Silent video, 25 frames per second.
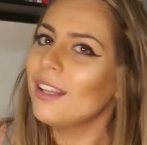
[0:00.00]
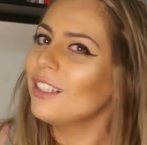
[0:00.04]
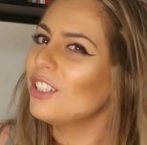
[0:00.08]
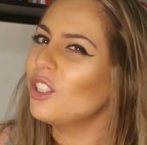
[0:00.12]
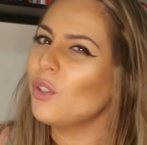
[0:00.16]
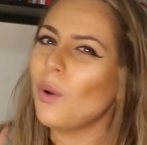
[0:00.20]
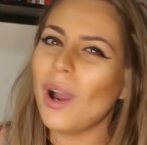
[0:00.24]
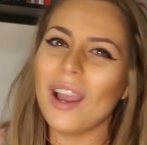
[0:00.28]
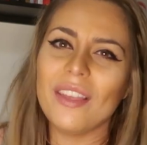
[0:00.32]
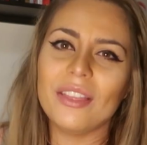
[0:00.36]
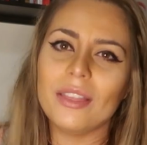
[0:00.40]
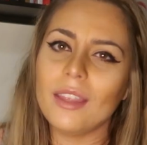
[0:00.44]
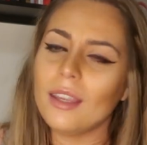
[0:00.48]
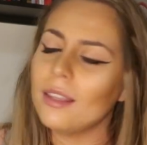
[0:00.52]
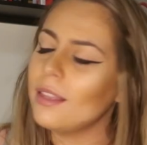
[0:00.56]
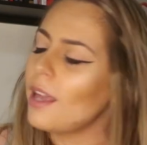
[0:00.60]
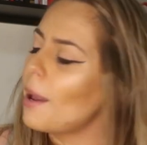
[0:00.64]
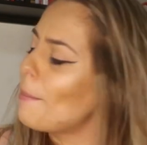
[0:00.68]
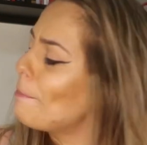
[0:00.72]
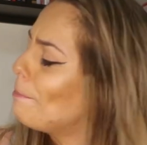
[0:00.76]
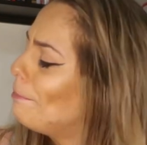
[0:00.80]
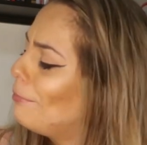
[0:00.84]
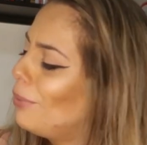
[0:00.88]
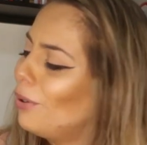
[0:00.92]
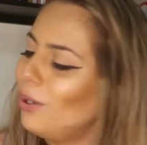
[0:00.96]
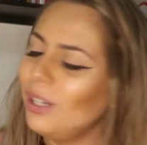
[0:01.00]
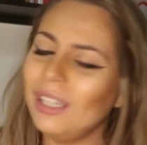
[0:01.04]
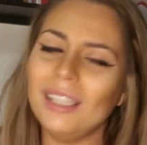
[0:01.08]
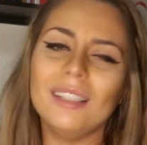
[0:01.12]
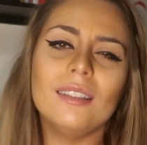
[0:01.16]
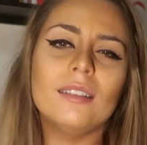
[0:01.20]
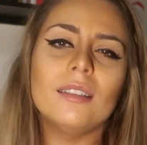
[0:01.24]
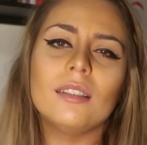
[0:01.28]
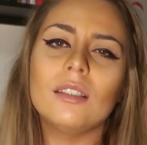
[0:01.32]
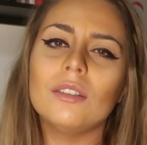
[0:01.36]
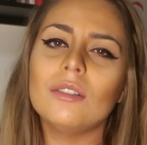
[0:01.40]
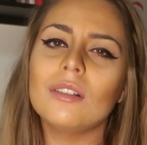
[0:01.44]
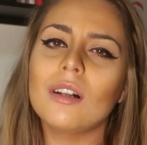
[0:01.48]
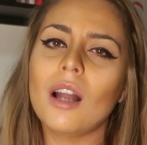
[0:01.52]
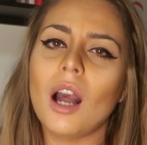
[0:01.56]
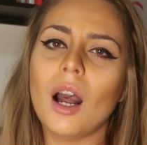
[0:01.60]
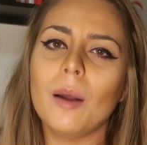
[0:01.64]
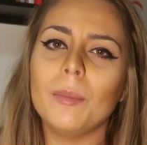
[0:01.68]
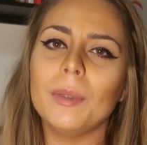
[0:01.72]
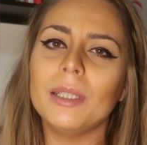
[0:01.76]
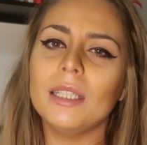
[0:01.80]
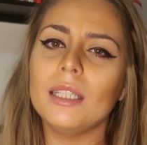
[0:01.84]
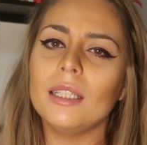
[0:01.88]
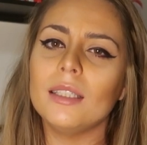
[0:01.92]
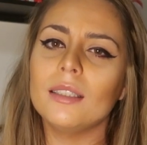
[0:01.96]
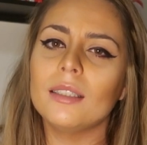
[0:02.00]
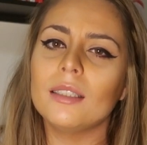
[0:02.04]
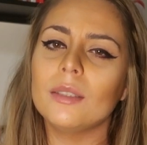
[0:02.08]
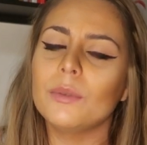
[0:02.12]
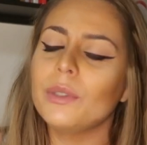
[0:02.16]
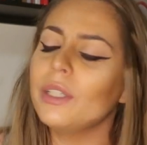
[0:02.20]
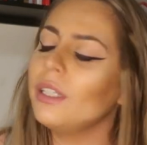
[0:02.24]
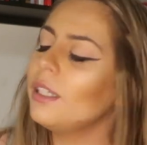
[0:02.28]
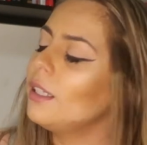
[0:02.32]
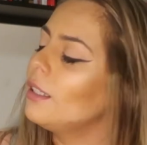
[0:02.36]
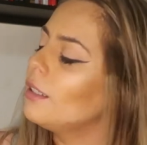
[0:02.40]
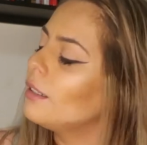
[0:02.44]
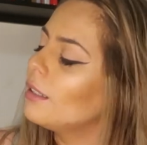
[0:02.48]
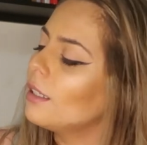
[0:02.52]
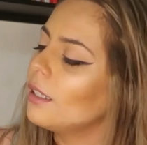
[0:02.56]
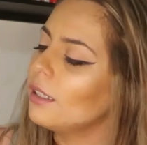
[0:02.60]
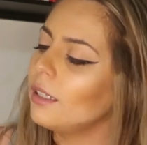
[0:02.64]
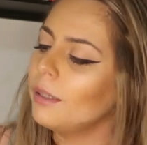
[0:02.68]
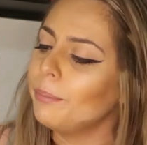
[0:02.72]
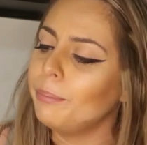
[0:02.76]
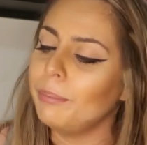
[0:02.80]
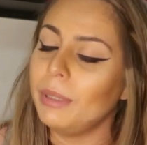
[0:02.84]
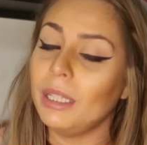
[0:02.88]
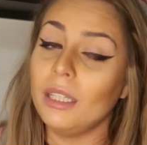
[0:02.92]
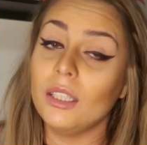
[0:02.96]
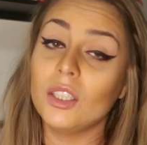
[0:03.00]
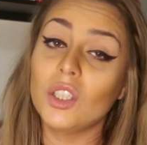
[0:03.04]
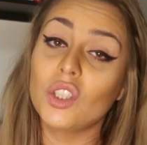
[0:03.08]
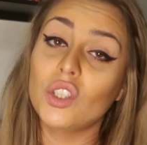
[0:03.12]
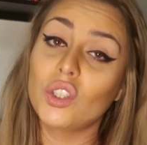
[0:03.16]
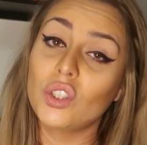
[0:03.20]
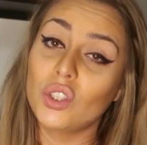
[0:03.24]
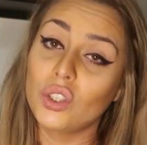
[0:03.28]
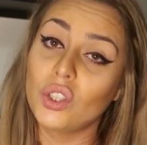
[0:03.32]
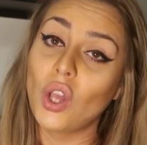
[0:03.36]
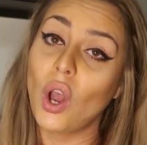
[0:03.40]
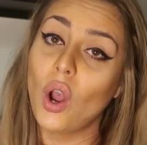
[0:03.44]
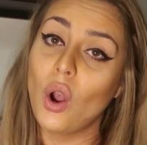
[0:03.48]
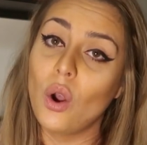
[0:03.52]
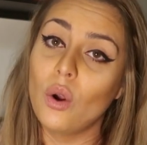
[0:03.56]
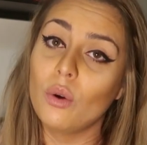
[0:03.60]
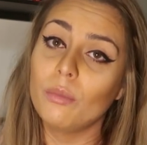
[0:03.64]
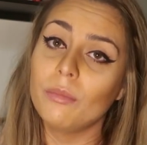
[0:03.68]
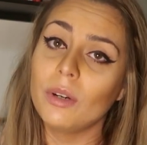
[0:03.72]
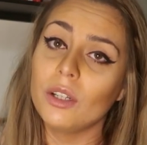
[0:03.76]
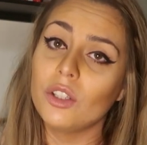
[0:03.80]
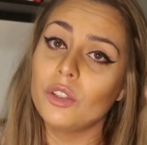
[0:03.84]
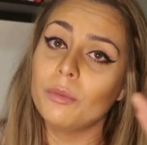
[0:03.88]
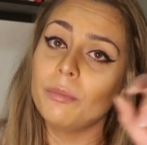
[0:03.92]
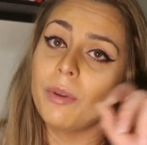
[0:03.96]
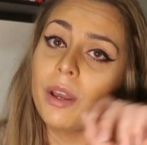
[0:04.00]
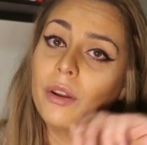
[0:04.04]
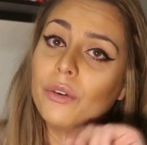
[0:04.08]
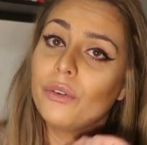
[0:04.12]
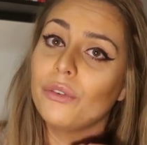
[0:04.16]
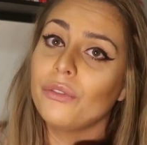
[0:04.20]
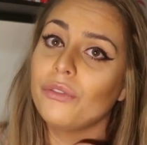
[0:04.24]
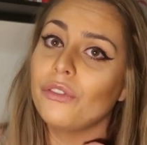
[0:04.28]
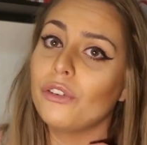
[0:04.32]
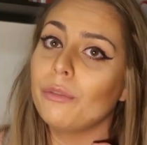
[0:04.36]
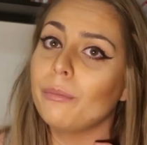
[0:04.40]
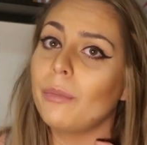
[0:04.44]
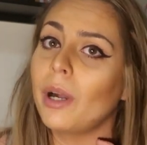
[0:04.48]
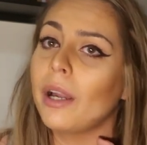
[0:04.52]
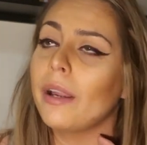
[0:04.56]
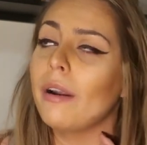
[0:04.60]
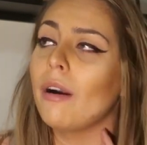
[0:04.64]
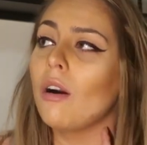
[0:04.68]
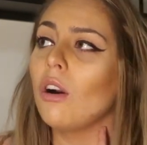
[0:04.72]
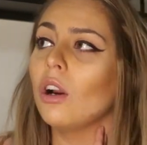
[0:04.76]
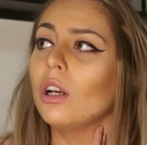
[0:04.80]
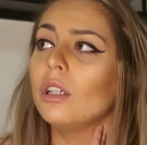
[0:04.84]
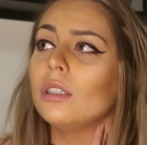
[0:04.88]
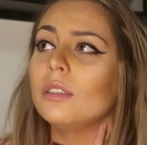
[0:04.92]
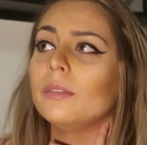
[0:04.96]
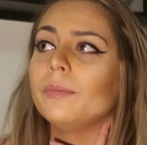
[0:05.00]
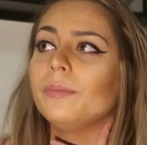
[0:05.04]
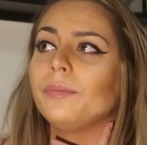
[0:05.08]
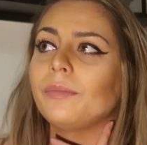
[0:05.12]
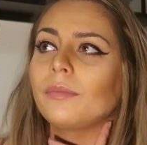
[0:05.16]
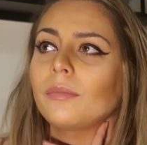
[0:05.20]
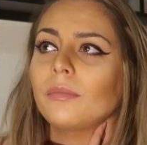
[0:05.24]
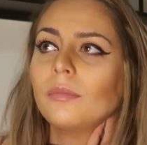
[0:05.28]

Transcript: So I think that putting a little comedy into it is gonna be so much better for my heart,